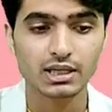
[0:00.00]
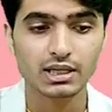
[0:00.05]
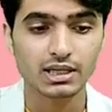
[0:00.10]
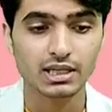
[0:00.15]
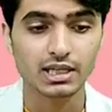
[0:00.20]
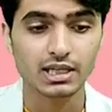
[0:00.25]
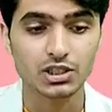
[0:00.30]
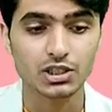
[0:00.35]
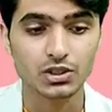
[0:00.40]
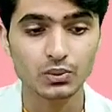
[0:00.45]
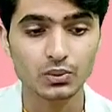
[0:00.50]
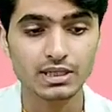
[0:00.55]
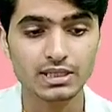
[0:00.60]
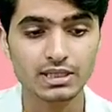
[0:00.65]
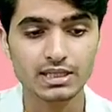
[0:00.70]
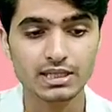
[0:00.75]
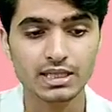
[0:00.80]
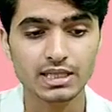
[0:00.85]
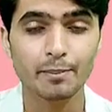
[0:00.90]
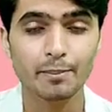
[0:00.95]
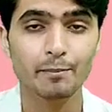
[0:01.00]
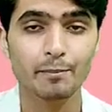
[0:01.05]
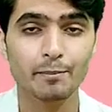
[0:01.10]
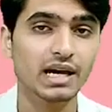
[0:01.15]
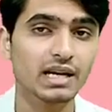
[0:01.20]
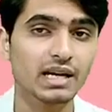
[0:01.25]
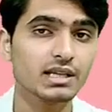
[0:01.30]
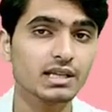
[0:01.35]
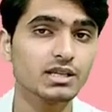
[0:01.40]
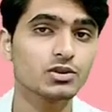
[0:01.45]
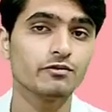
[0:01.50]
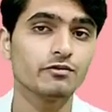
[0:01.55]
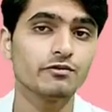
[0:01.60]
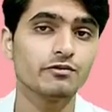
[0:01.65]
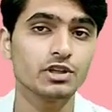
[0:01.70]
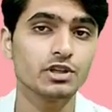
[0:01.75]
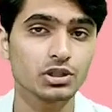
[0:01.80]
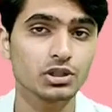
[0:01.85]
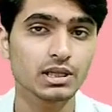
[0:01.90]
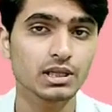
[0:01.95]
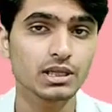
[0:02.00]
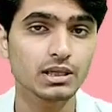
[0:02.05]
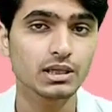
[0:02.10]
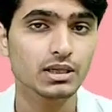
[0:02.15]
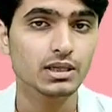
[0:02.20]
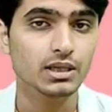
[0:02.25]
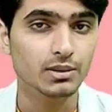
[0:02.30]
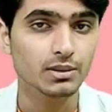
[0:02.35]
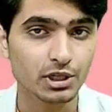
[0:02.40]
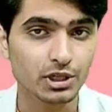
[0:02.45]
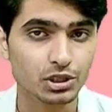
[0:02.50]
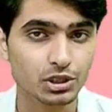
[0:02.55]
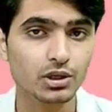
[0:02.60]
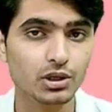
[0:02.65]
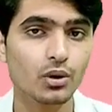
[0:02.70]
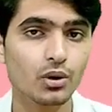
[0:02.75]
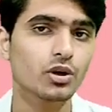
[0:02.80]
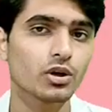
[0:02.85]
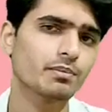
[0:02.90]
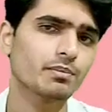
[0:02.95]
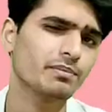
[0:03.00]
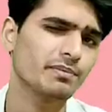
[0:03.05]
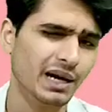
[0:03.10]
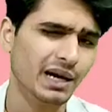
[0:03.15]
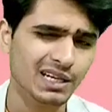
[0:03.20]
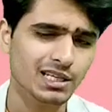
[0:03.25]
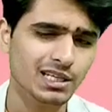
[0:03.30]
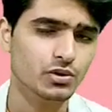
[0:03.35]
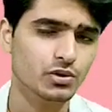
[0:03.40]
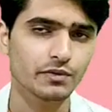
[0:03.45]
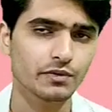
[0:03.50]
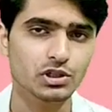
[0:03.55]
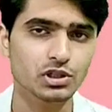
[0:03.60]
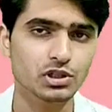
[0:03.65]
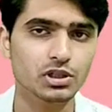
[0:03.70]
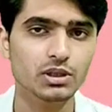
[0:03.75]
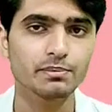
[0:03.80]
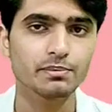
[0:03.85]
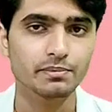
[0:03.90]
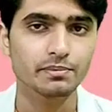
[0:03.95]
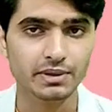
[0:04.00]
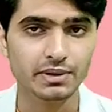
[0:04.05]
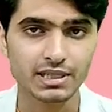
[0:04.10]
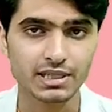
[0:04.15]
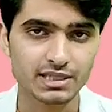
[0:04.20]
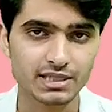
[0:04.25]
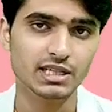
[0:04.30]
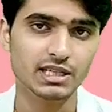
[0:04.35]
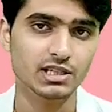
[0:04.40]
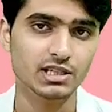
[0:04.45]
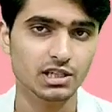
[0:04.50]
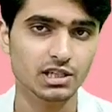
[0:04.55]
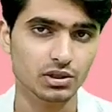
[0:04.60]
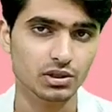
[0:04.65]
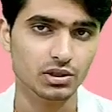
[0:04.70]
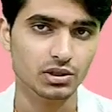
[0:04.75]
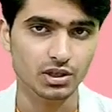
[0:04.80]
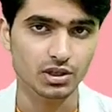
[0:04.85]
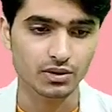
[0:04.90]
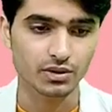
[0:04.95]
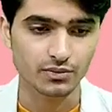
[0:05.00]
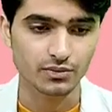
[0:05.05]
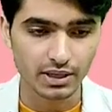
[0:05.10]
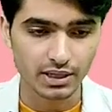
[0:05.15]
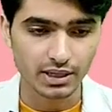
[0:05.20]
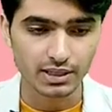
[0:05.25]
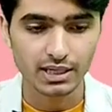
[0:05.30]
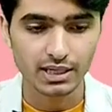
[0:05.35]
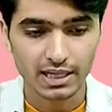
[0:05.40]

class 2 is pan-esophageal compression or pan-esophageal pressurization, right?